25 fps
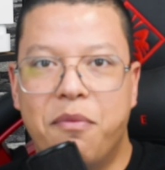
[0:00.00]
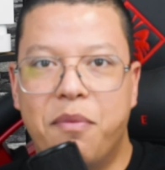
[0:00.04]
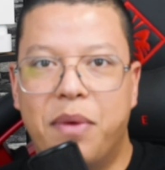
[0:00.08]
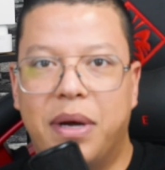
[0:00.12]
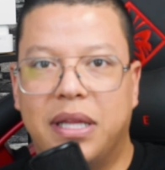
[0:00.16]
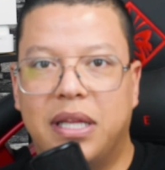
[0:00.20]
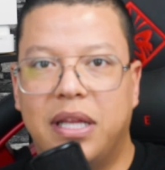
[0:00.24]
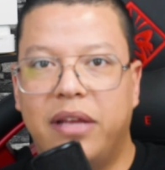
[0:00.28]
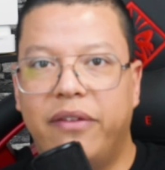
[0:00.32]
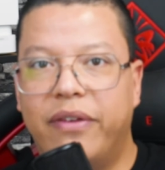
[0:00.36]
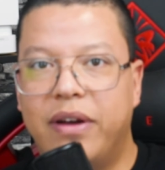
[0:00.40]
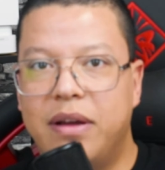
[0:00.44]

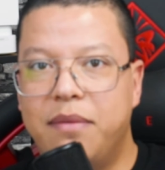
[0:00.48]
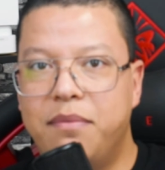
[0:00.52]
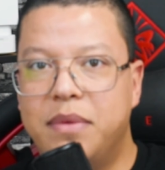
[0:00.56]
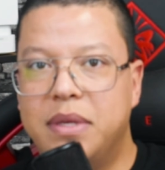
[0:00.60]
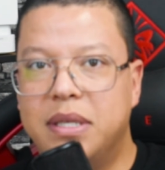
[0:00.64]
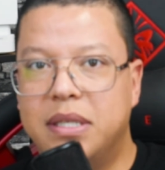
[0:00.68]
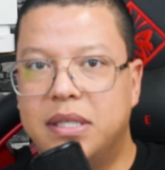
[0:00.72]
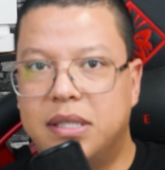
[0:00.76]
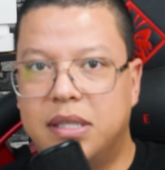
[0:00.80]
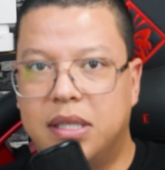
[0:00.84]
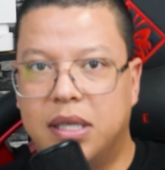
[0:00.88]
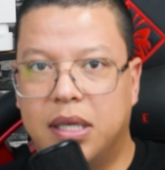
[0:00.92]
but if I
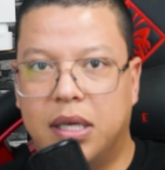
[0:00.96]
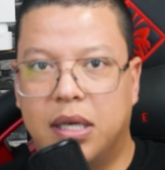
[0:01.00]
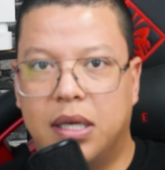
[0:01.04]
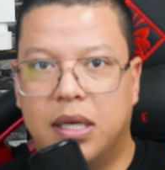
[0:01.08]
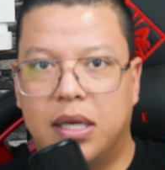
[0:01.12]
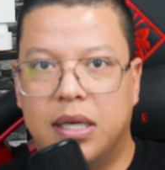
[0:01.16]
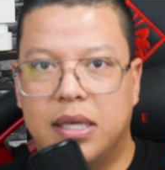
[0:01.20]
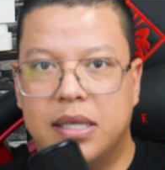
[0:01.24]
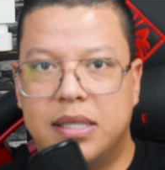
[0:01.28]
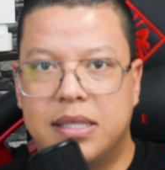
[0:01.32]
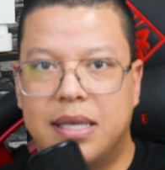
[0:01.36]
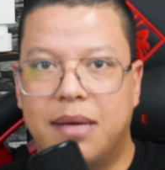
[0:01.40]
missed
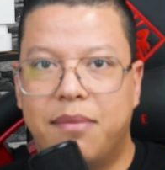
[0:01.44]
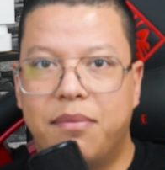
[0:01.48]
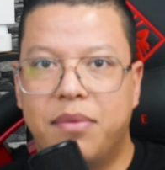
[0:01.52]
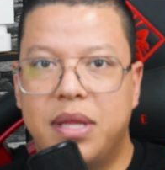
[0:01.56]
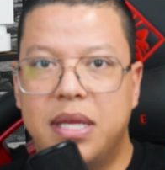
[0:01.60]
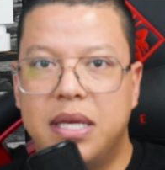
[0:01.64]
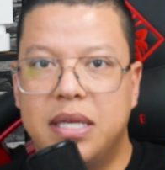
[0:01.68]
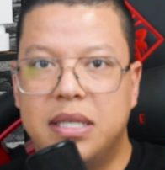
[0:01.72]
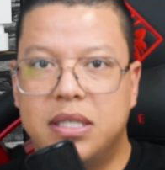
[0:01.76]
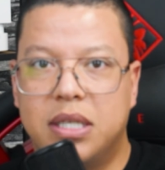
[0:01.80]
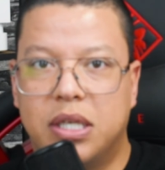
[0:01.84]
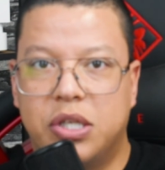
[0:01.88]

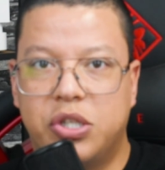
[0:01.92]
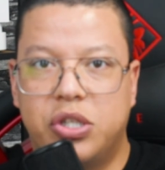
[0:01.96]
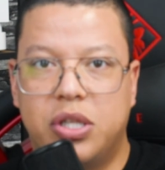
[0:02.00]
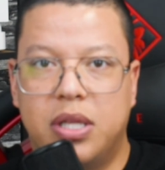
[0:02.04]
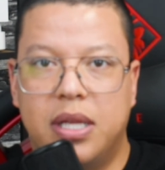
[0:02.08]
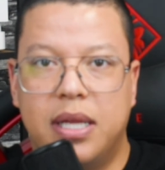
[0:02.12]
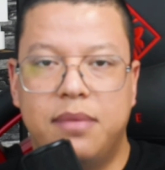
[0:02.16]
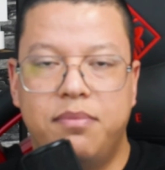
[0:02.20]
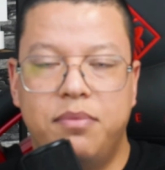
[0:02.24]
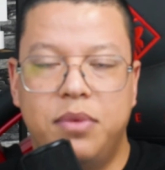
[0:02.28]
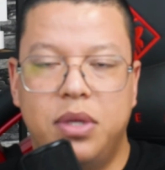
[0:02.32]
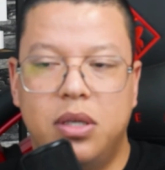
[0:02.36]
something,
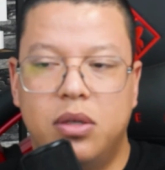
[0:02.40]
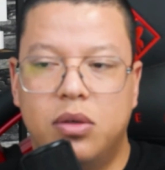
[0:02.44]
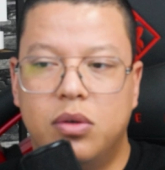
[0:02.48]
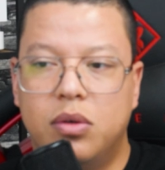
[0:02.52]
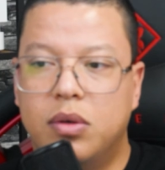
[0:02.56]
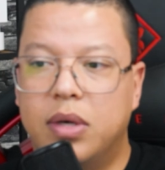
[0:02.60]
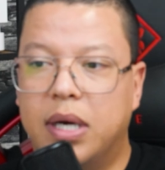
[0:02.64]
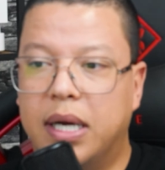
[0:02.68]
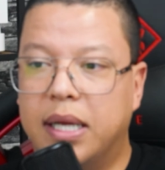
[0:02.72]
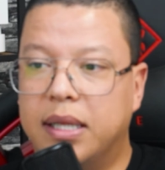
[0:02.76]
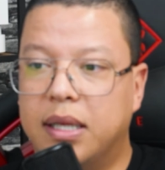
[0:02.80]
just let me know,